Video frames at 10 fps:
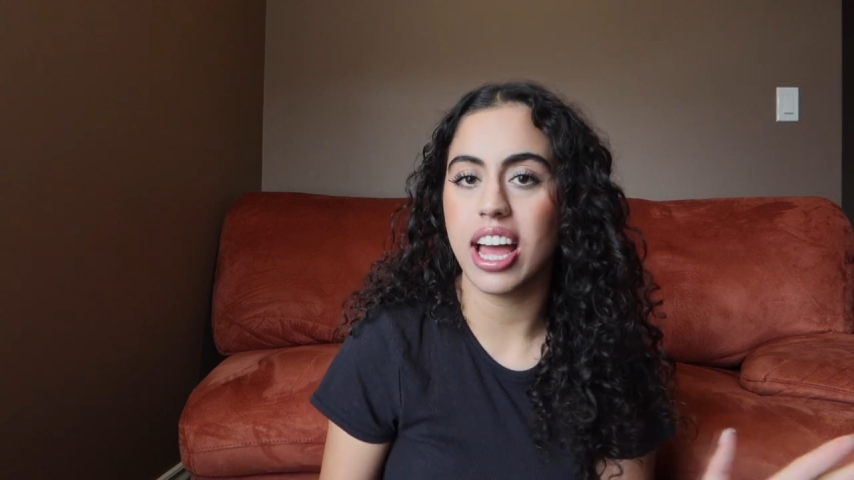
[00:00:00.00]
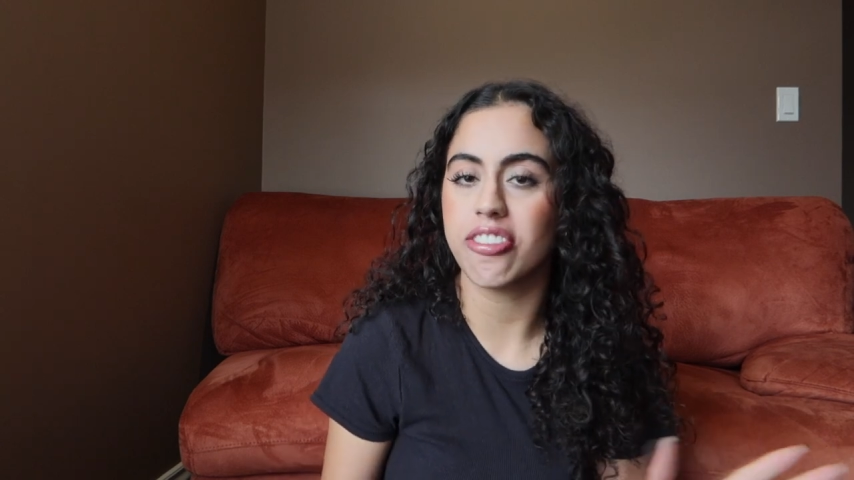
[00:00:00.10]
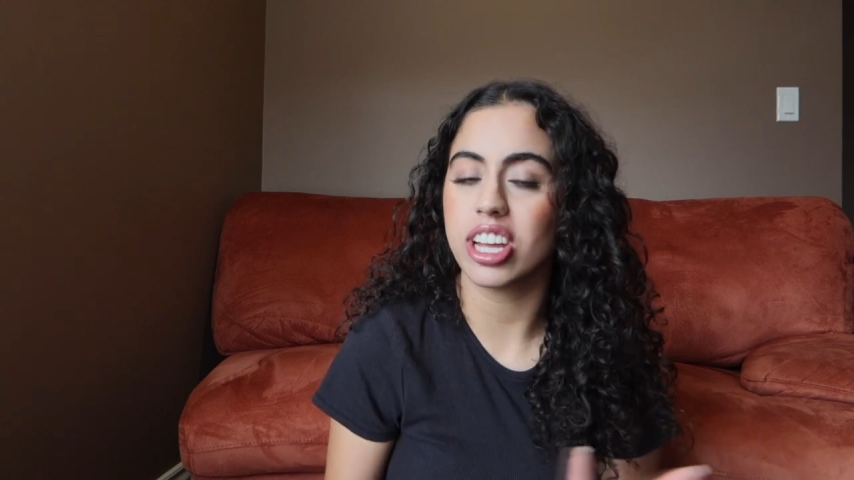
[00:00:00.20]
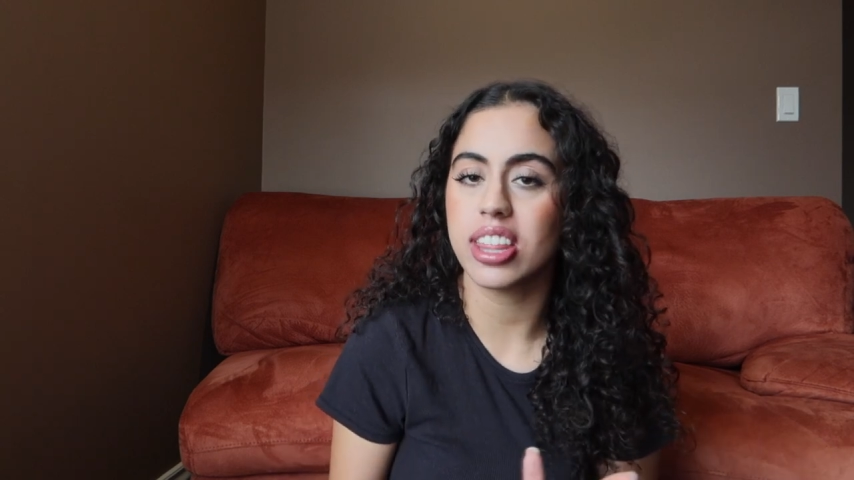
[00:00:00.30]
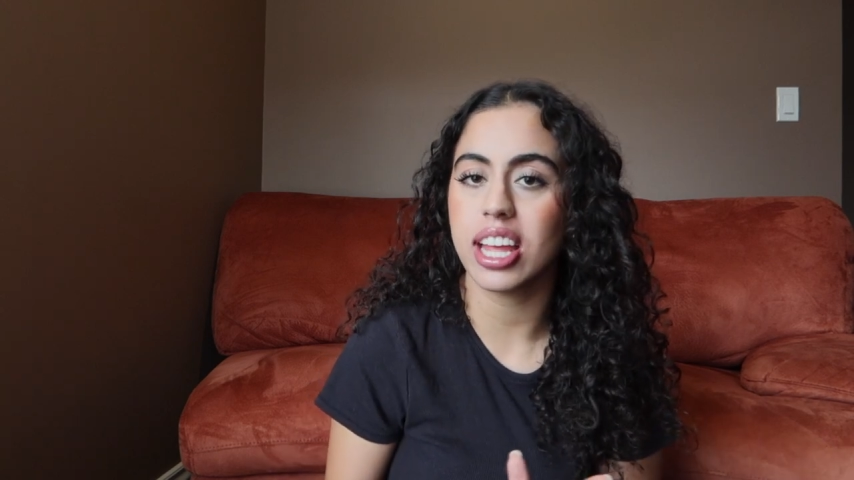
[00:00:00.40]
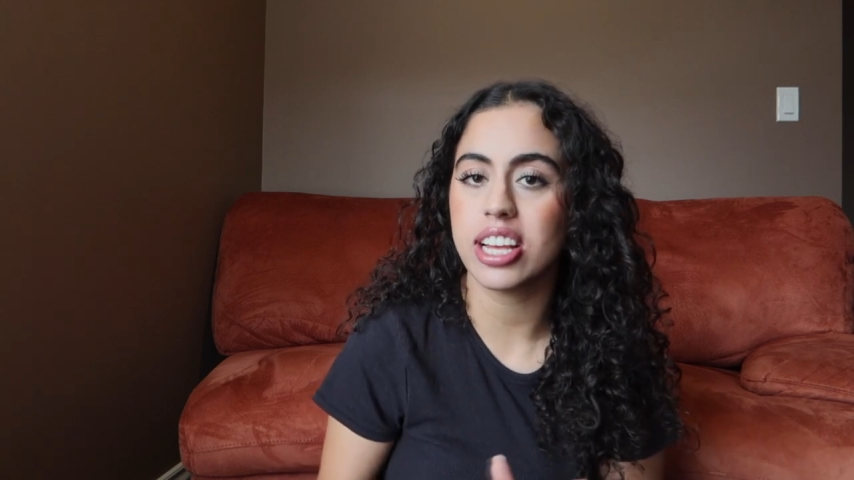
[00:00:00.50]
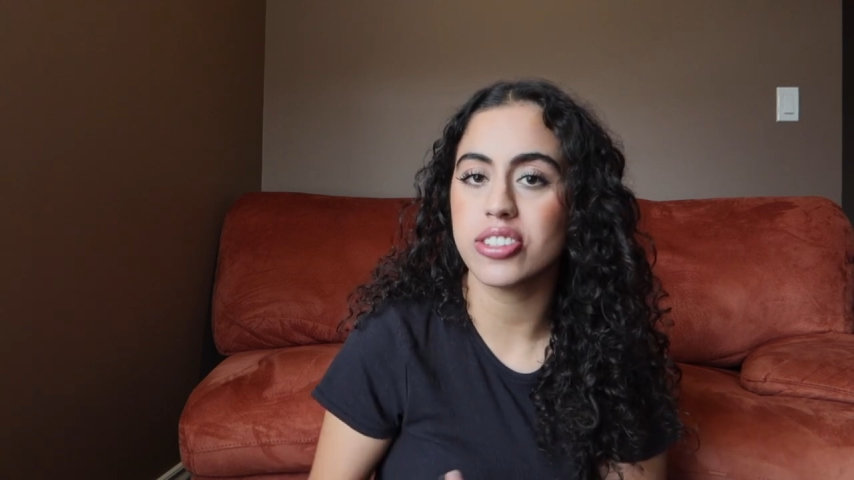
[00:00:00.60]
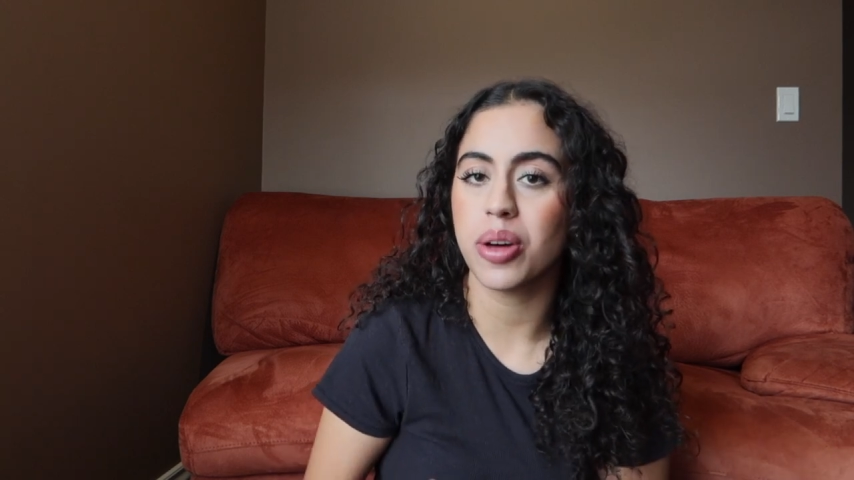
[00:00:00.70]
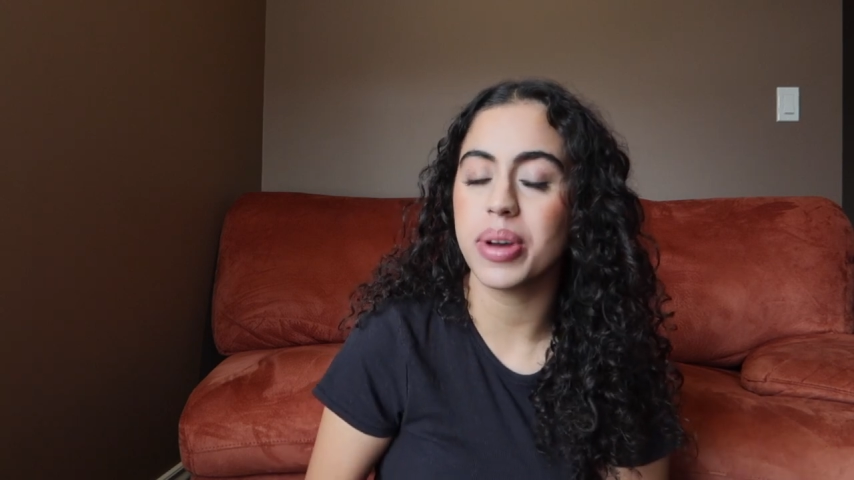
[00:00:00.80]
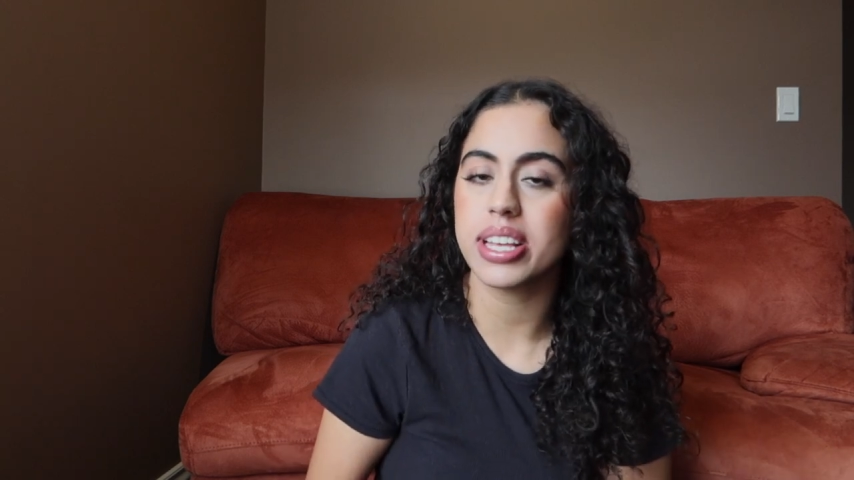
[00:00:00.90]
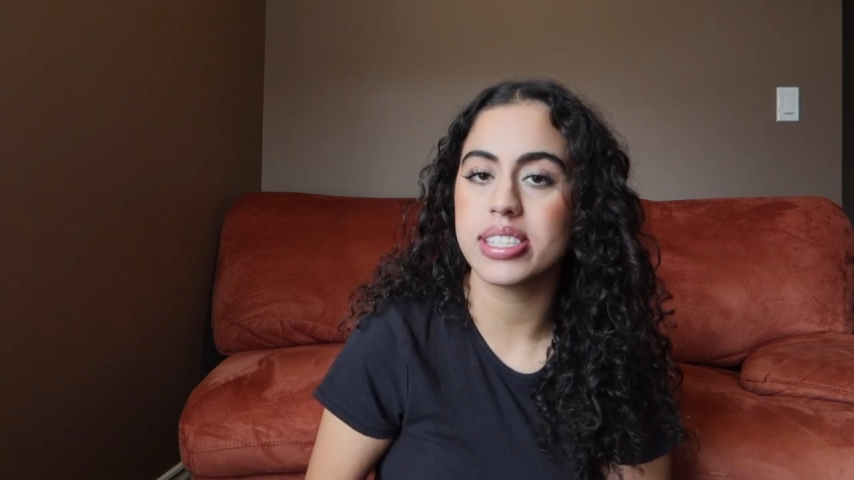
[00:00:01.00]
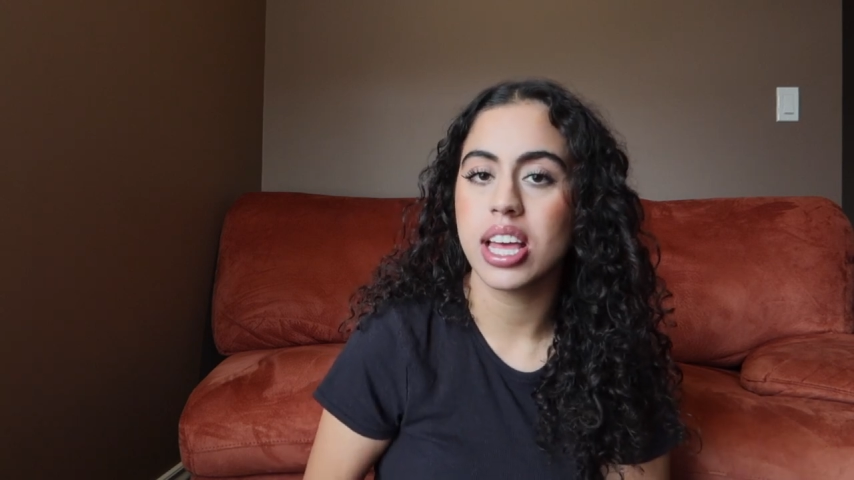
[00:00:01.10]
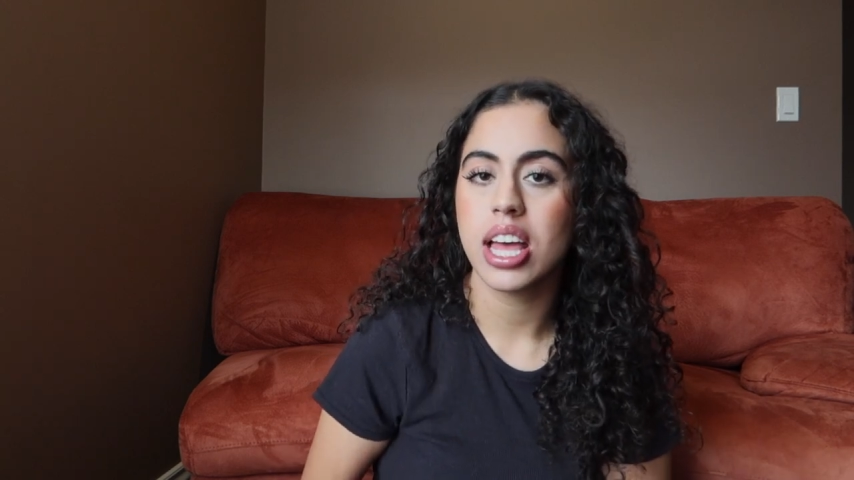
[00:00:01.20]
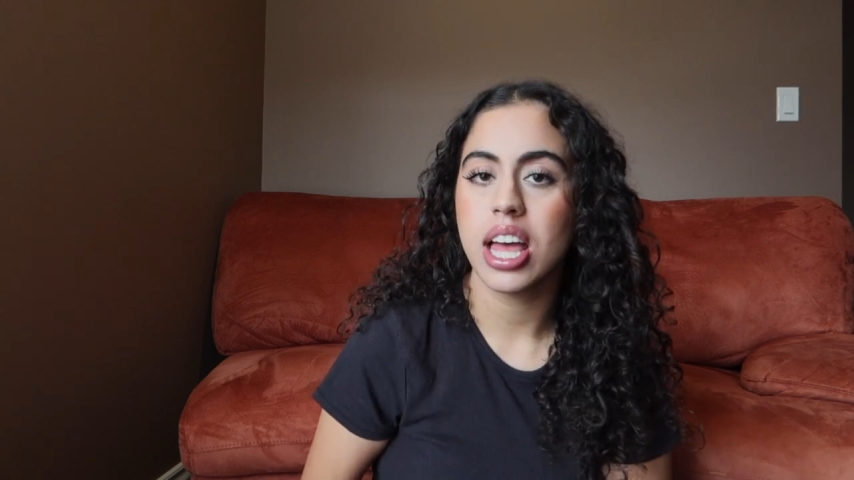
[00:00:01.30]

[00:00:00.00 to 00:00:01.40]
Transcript: everything is always